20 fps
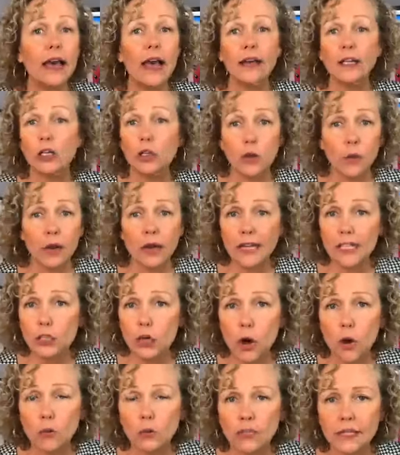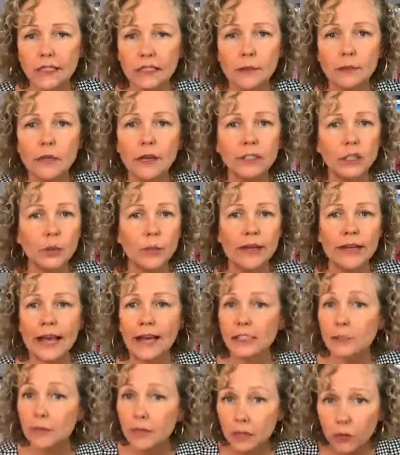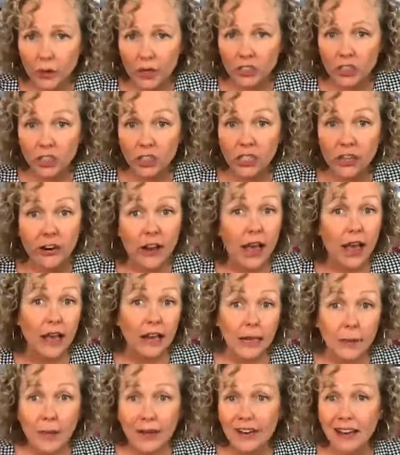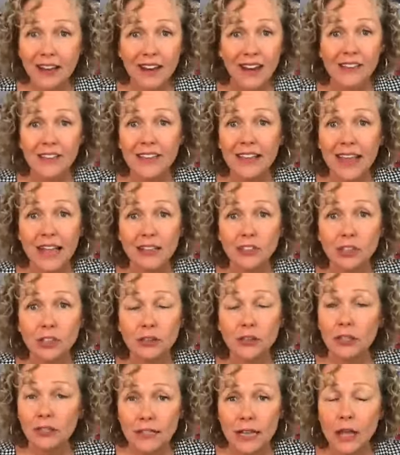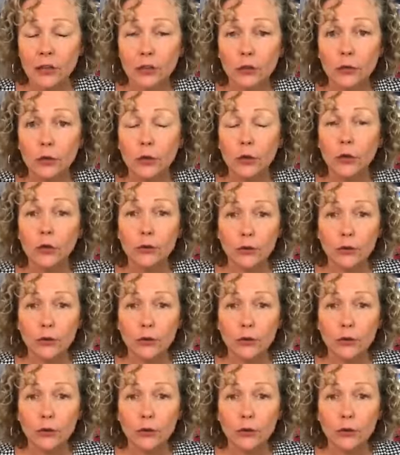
And you know what, I don't. And sometimes you might ask me a question here and I might not have the answer, and I'll tell you,